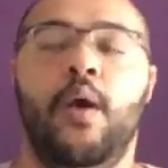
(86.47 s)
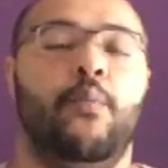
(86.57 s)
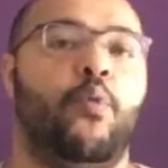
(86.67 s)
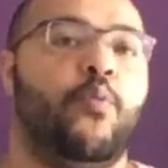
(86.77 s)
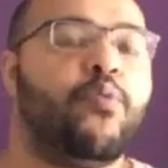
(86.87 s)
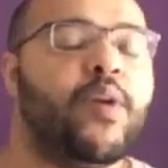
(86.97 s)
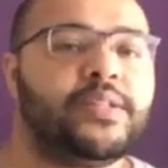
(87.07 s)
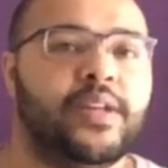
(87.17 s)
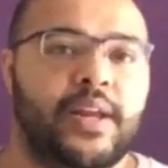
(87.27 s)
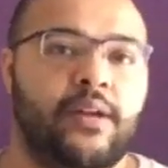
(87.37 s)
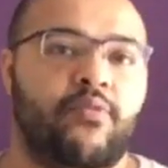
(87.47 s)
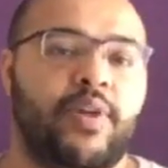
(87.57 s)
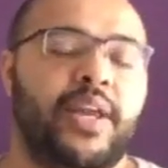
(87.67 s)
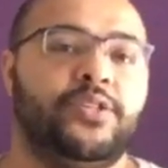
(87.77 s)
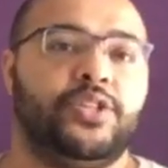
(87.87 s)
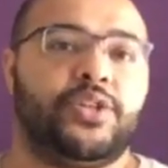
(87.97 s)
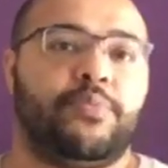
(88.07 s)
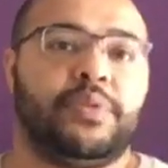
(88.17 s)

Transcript: more present in a relationship.